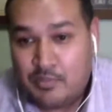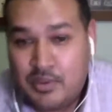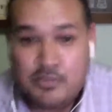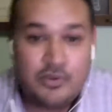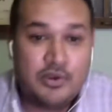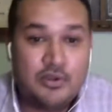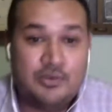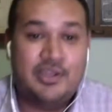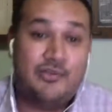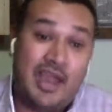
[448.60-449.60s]
People who are
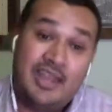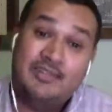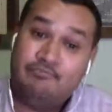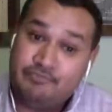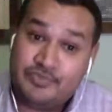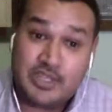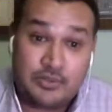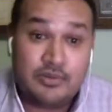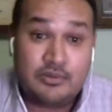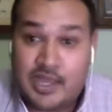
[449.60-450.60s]
doing it right, they
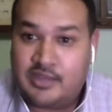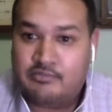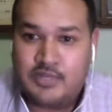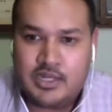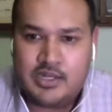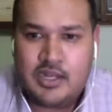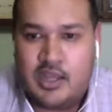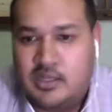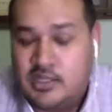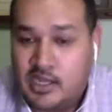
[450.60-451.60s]
do it right. And
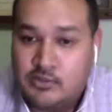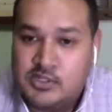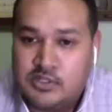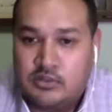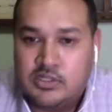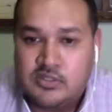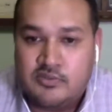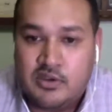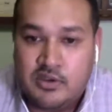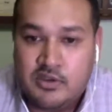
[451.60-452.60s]
the end result is
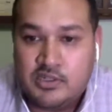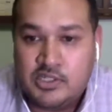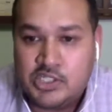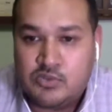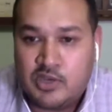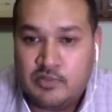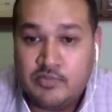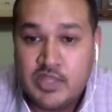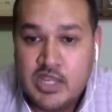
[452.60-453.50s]
very, very delicious wine.